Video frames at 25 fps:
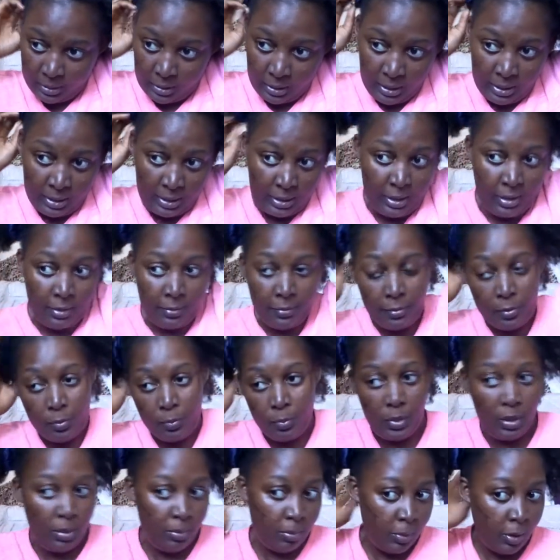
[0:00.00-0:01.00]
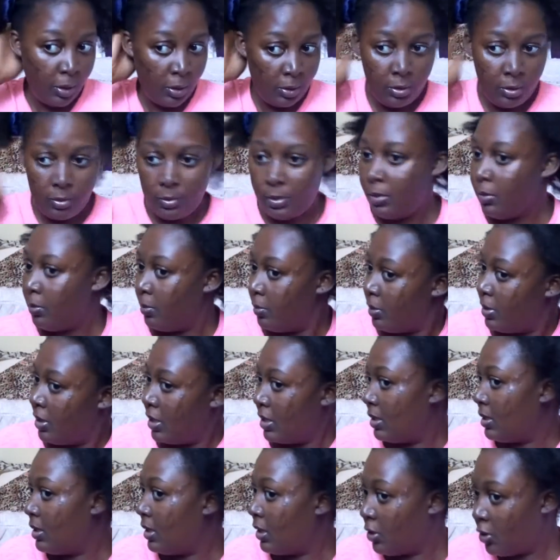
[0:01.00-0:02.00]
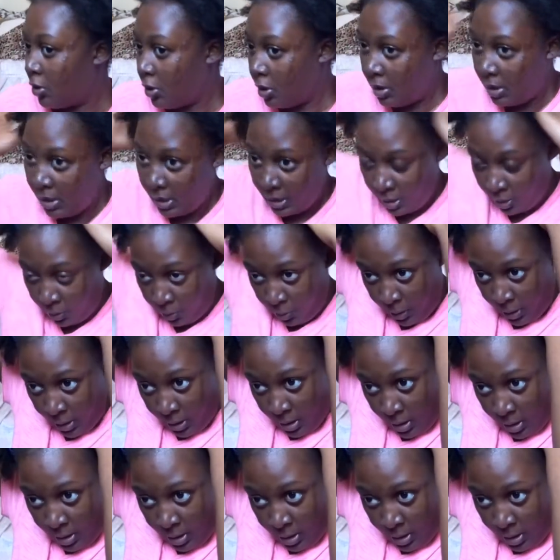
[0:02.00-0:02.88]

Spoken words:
easier for me. Going to just section that away.